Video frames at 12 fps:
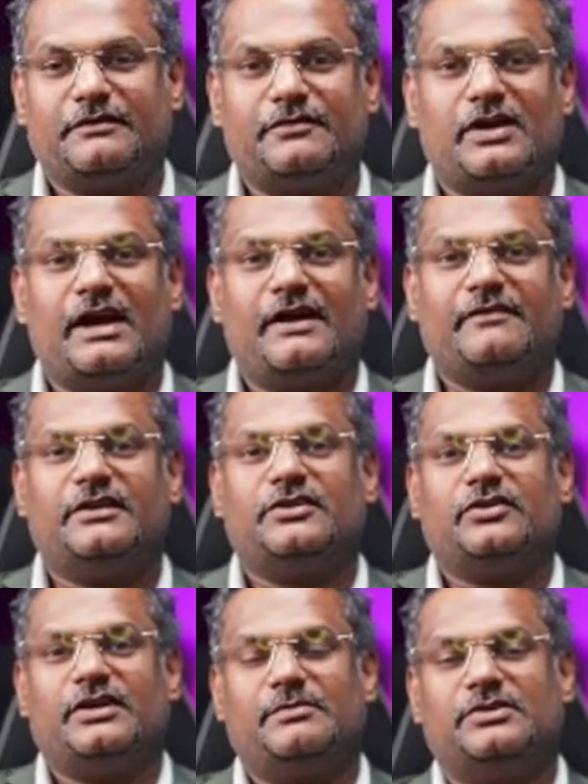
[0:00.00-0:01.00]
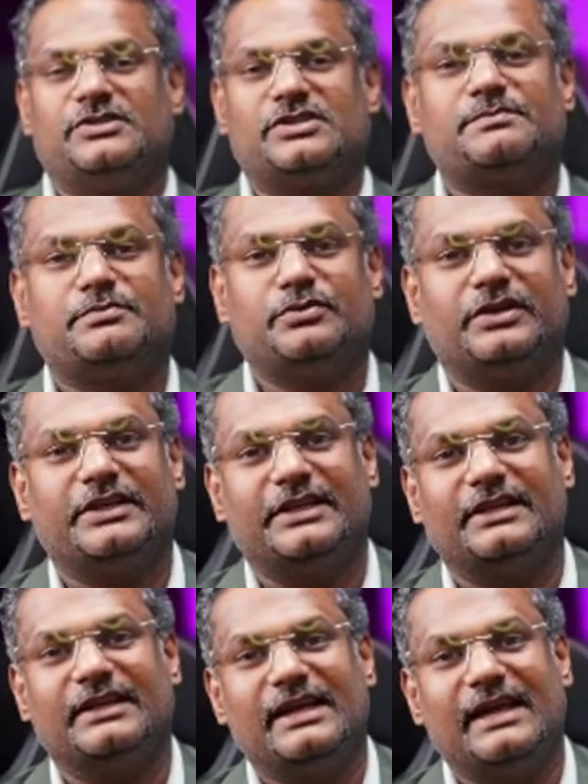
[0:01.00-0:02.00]
and everything, if you have it, you're able to just put
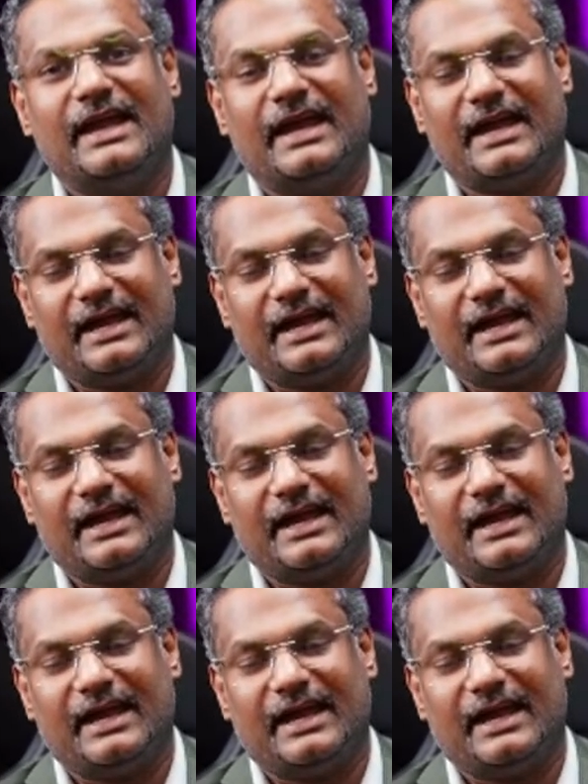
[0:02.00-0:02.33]
it in